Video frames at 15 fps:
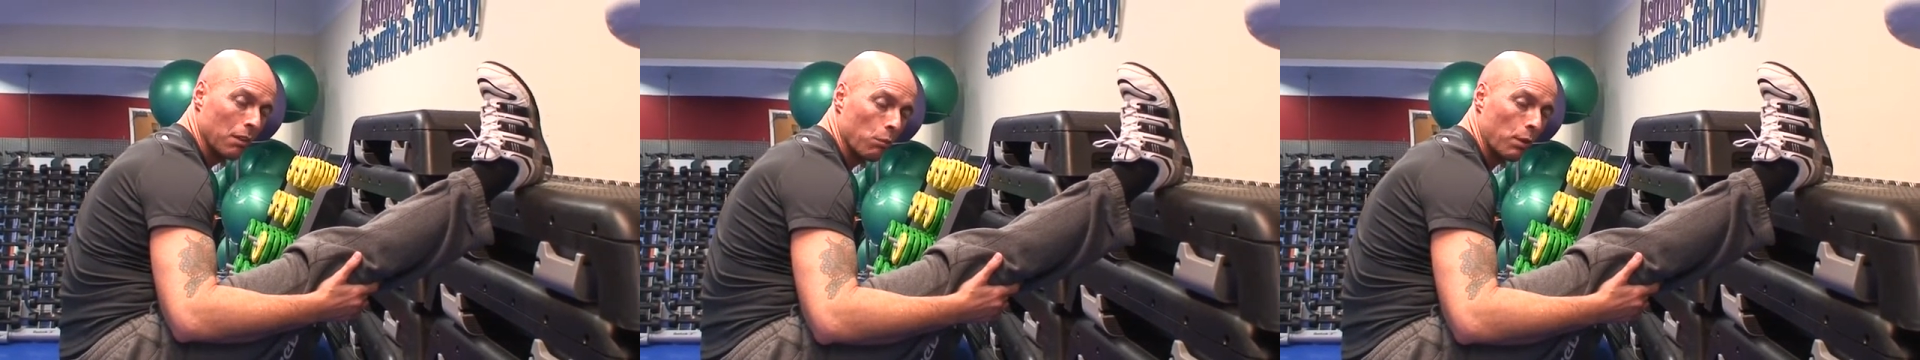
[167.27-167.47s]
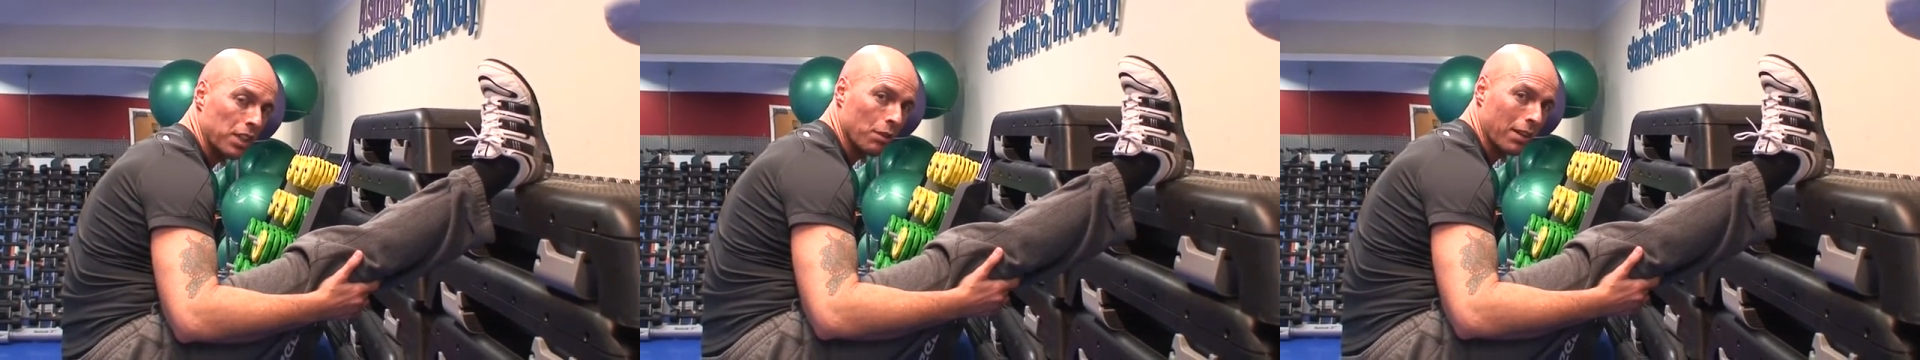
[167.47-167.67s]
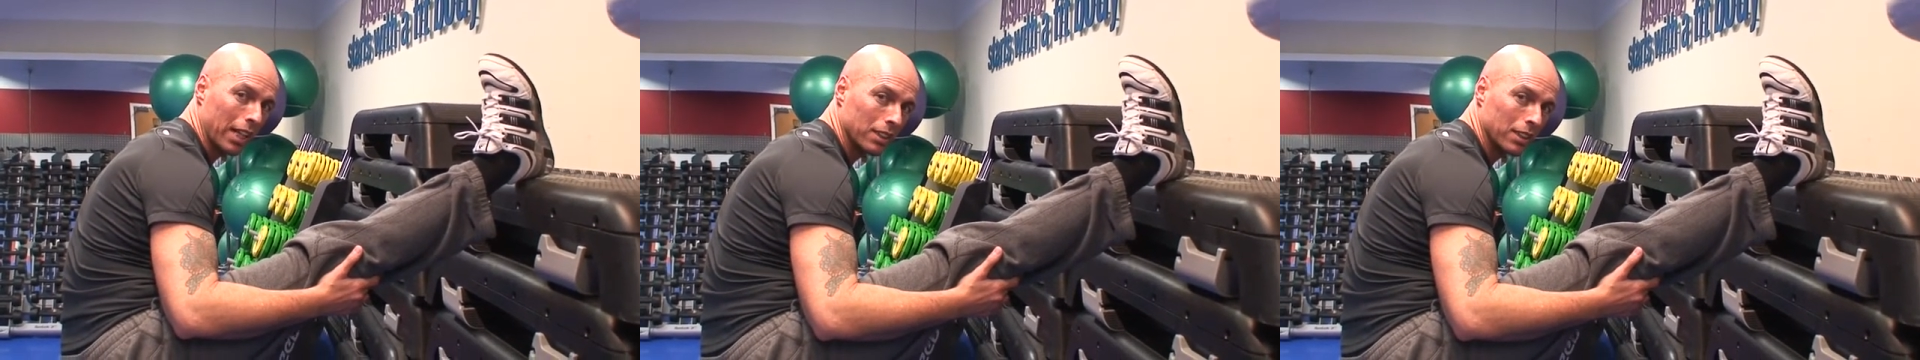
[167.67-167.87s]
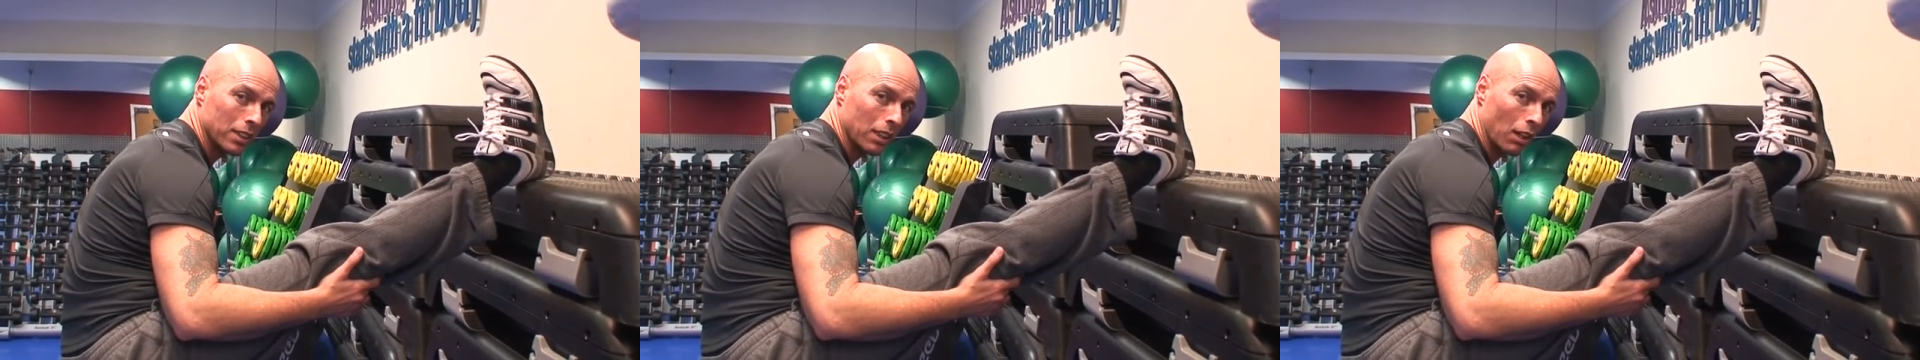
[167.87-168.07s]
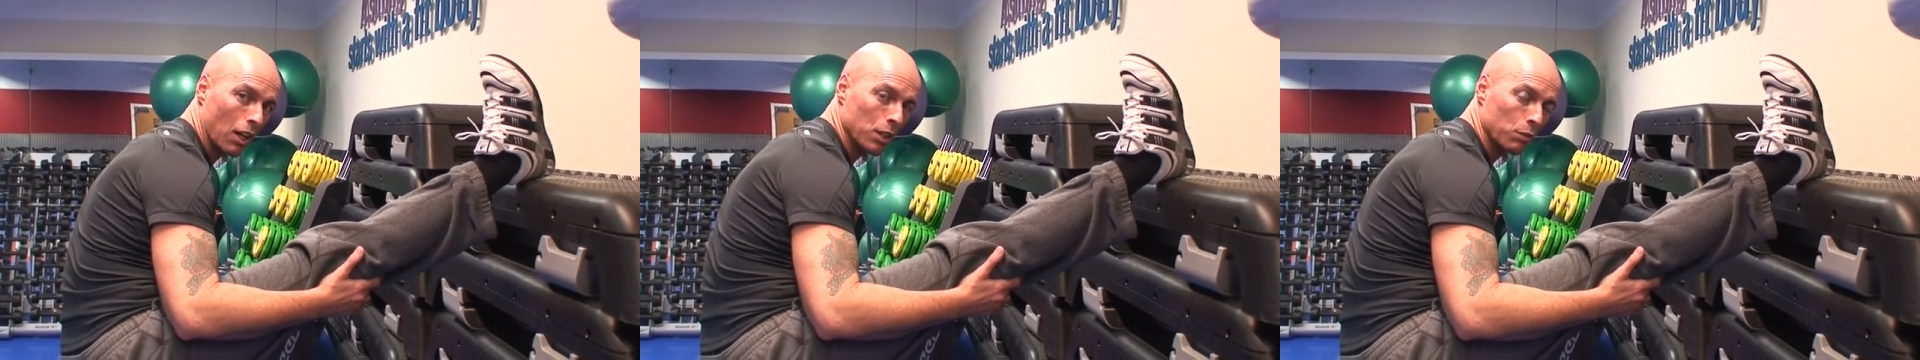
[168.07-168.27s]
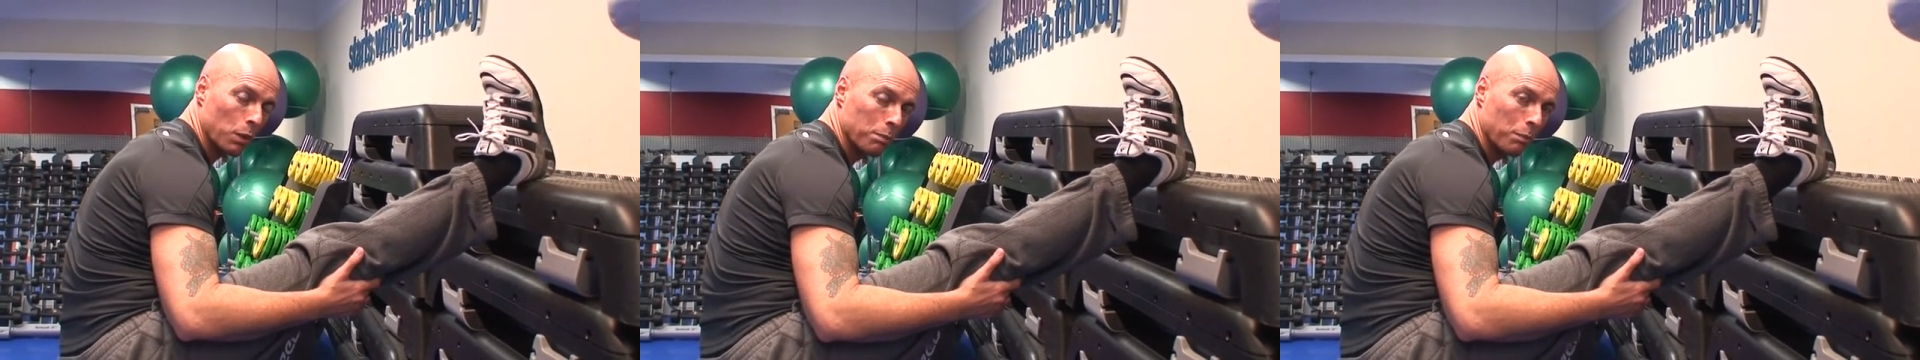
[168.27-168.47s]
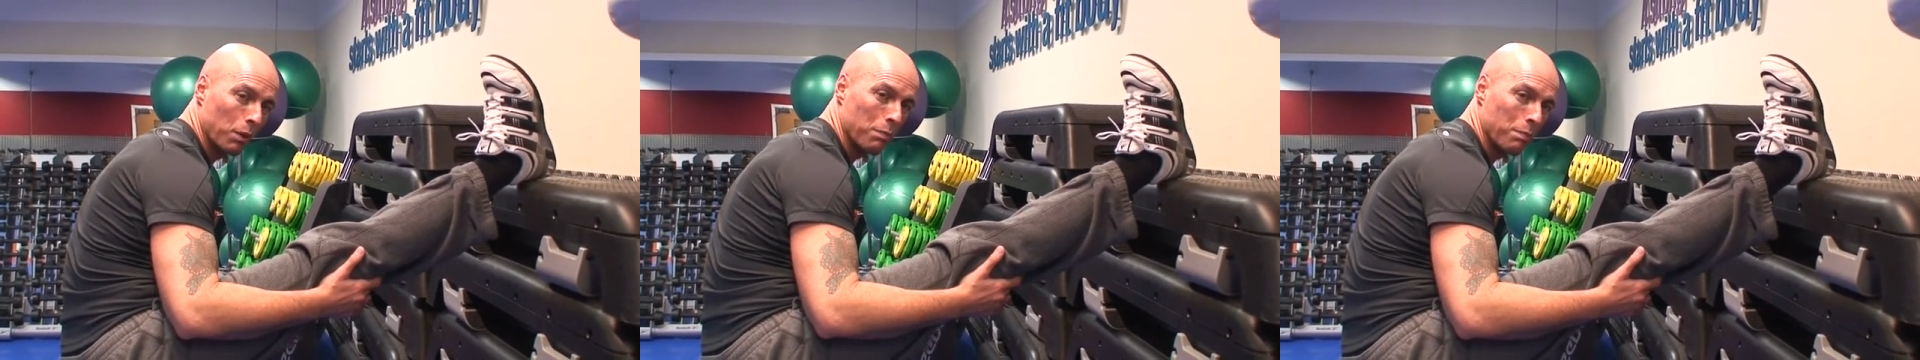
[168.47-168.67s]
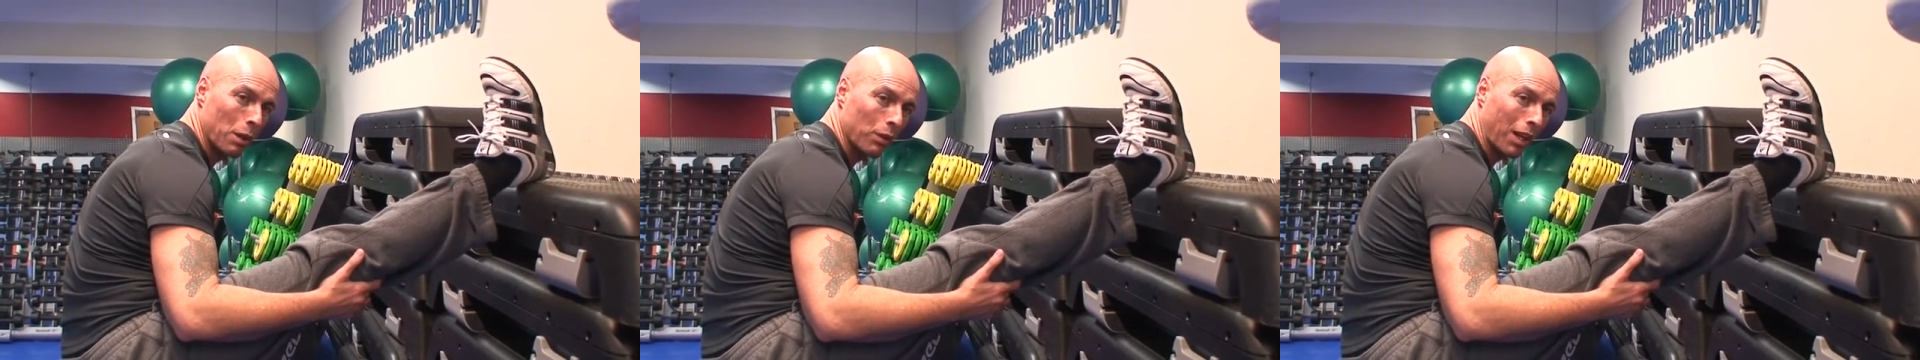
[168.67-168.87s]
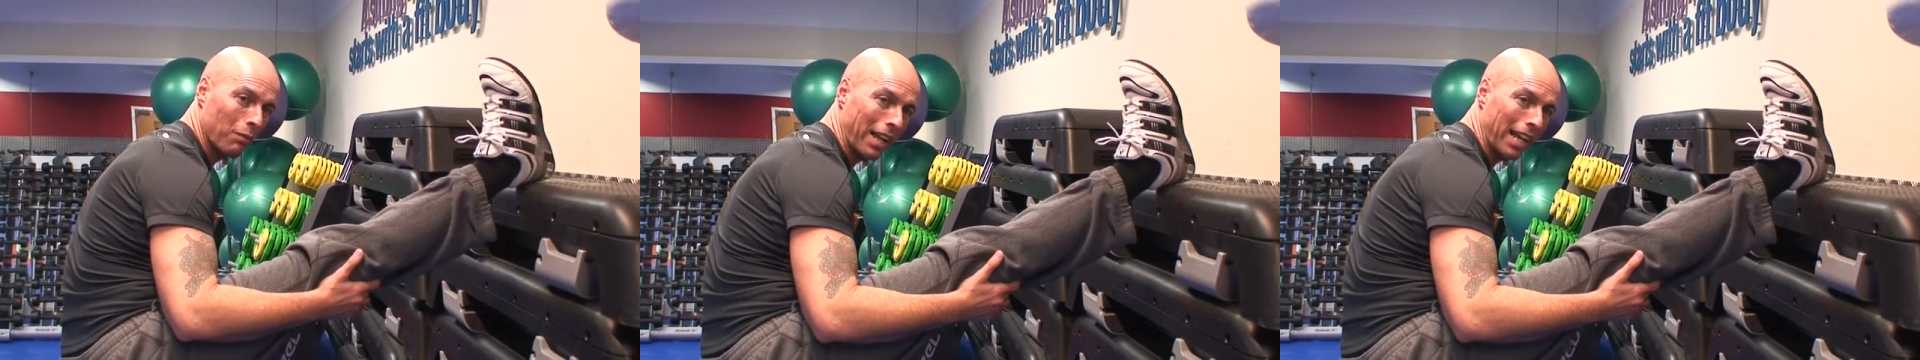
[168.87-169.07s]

When you exercise, we, we build up